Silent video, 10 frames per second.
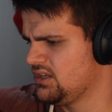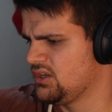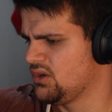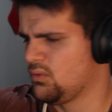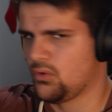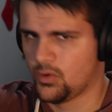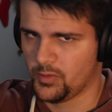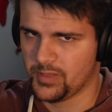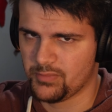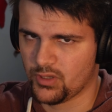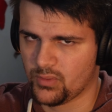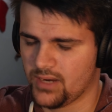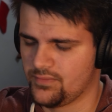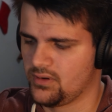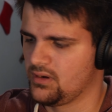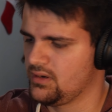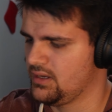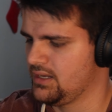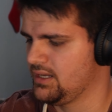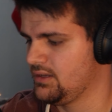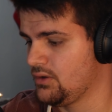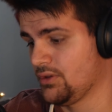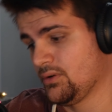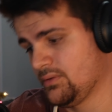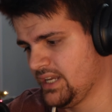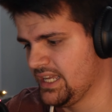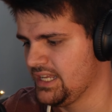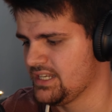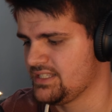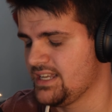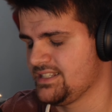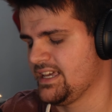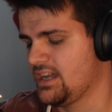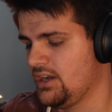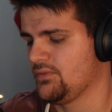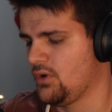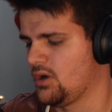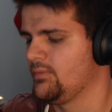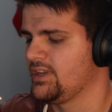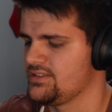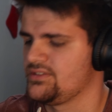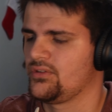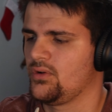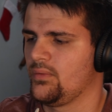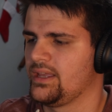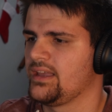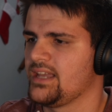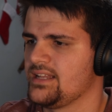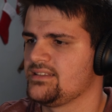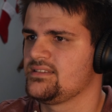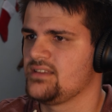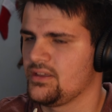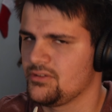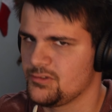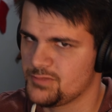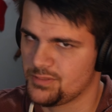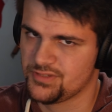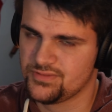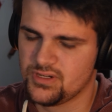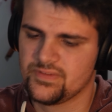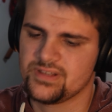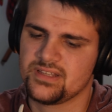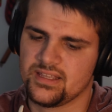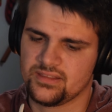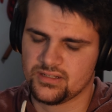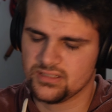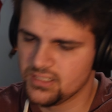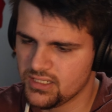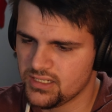horrible people or whatever. Although in a sense they kind of are, because they're going against YouTube terms of service, and they're,